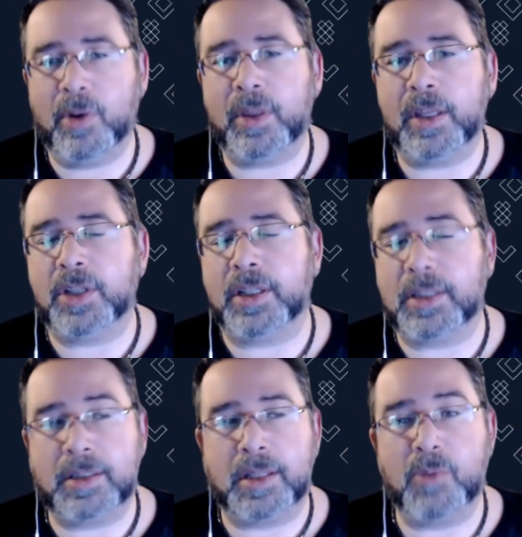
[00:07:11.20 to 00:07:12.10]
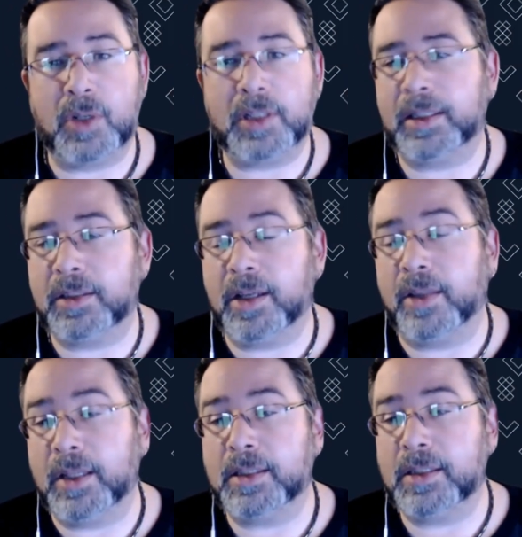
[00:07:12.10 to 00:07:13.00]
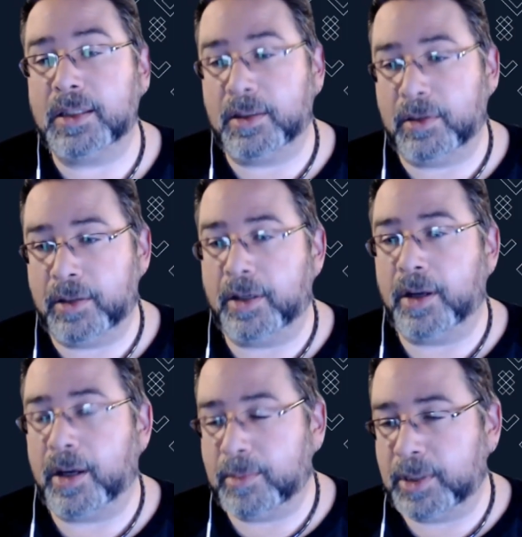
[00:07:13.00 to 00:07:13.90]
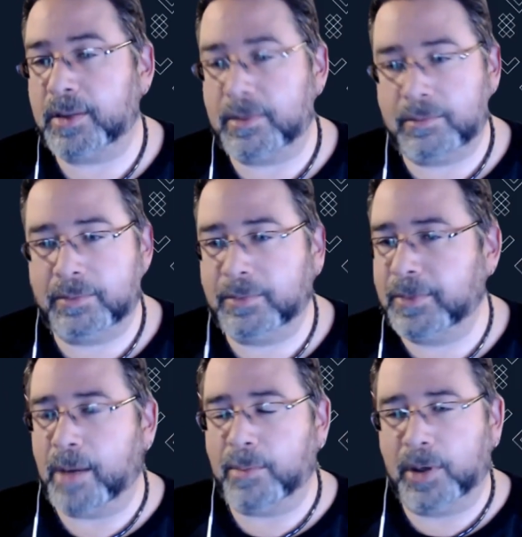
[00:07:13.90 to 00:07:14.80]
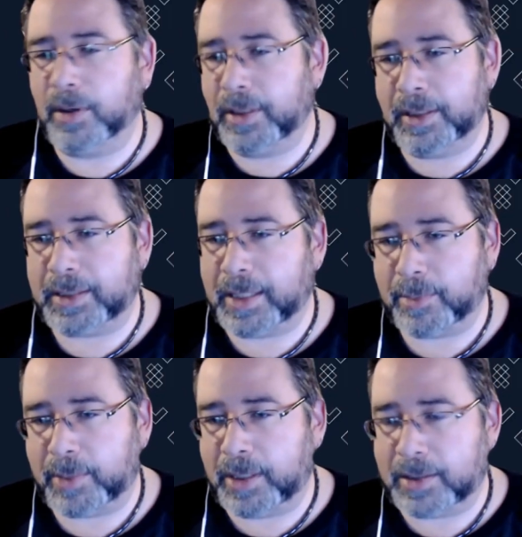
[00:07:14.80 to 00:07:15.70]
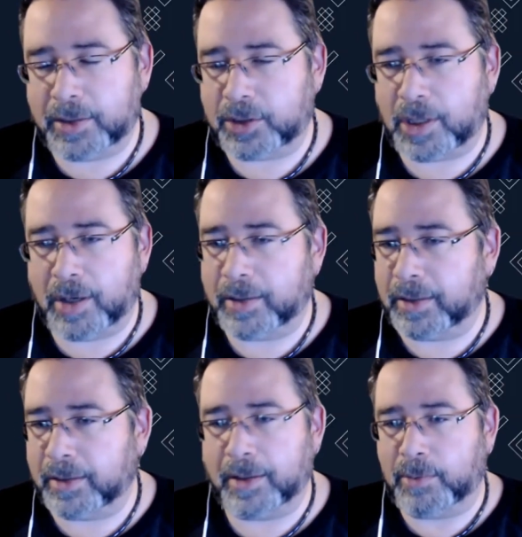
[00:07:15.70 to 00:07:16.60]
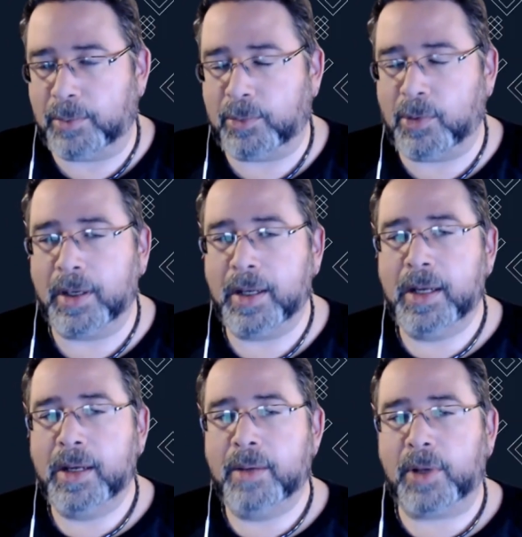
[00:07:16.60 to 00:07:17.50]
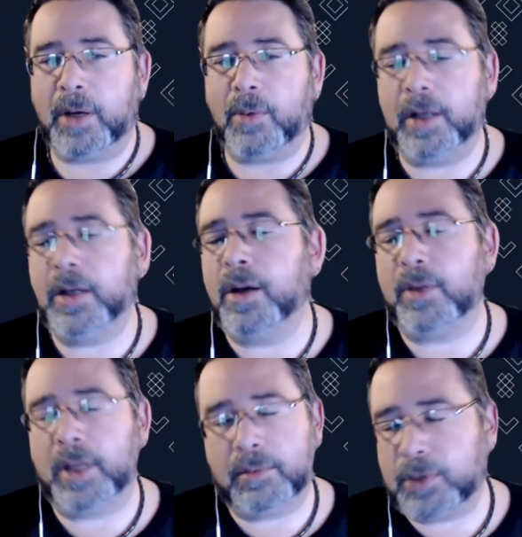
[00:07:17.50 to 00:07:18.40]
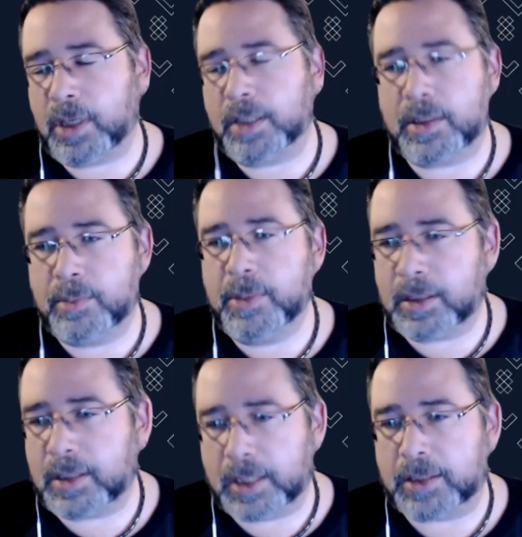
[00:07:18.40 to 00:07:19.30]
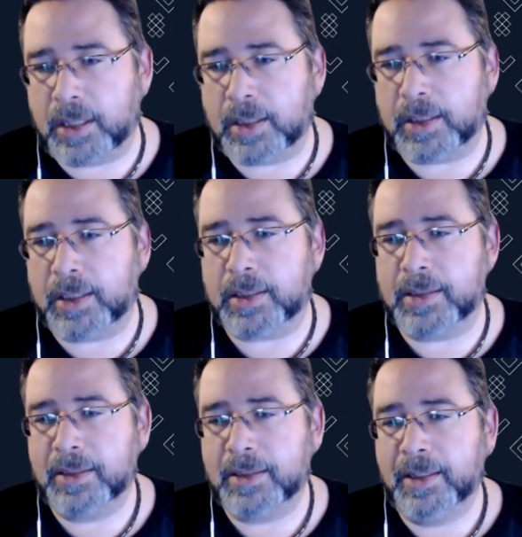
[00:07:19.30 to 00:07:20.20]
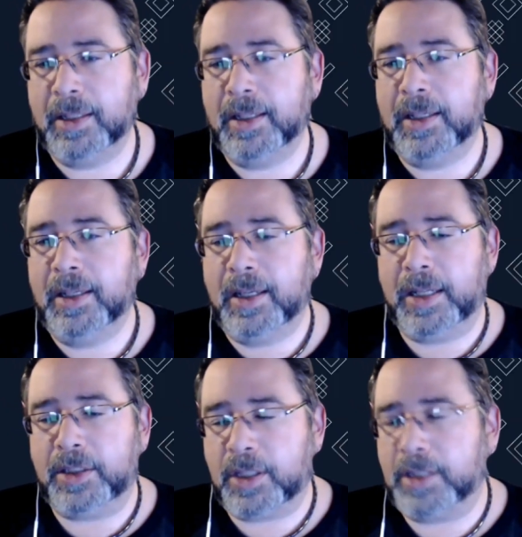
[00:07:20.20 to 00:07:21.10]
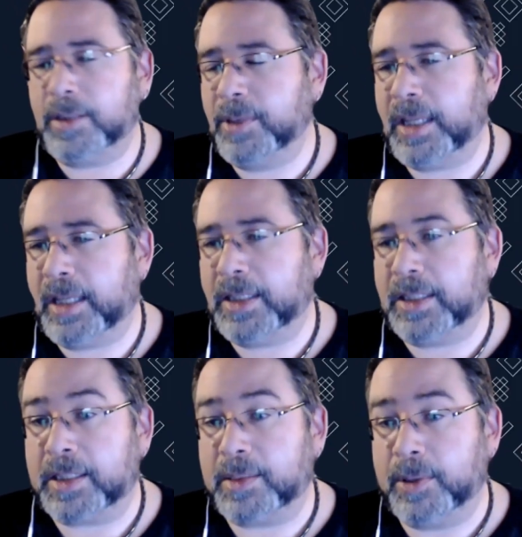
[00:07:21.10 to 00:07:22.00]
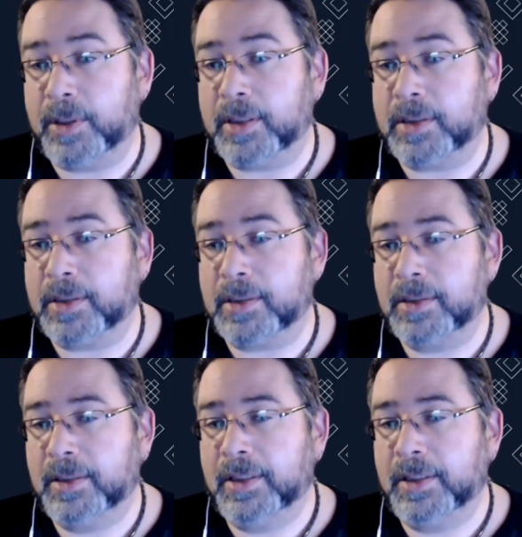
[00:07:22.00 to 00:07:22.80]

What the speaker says: more than just someone clicked on this and they're an anonymous number in a database, in a chart, and on a report. But I want to know that John Smith clicked on this and John Smith had this experience.